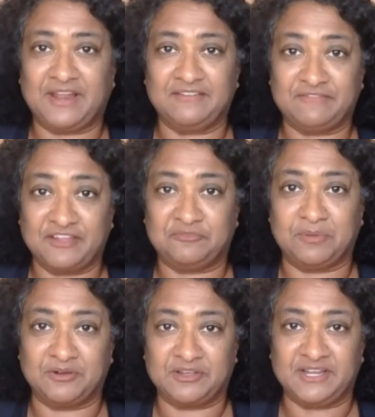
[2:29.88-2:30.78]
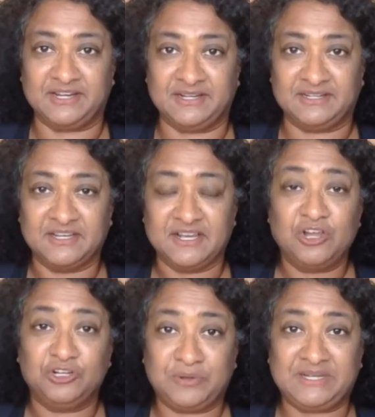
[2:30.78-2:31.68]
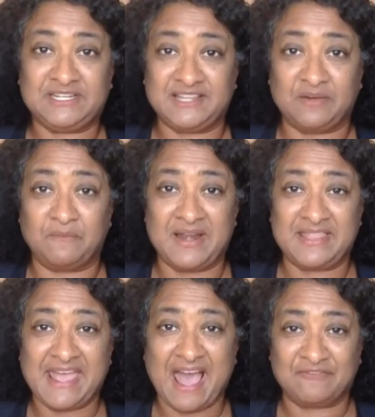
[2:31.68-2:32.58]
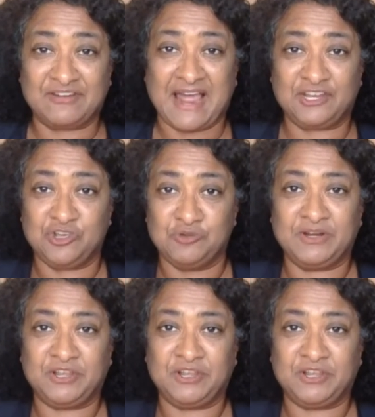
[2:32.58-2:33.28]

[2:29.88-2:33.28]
like Facebook and Twitter that when they haven't had human